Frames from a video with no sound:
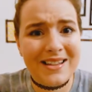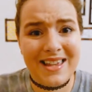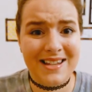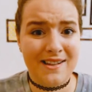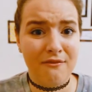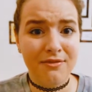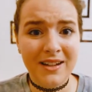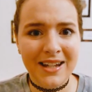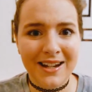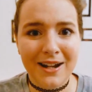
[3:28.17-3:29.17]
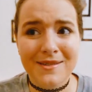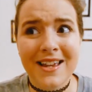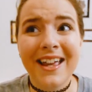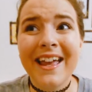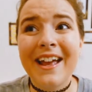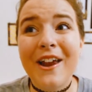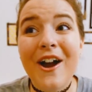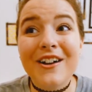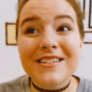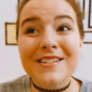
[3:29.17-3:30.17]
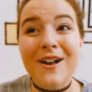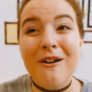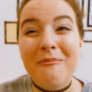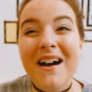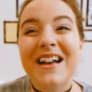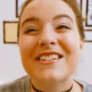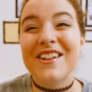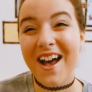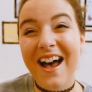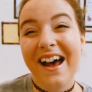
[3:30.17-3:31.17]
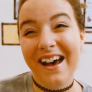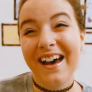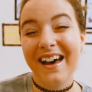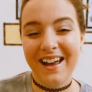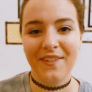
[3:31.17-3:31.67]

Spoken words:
Like it's not funny?" And I was like, "It hurts so much, ha!"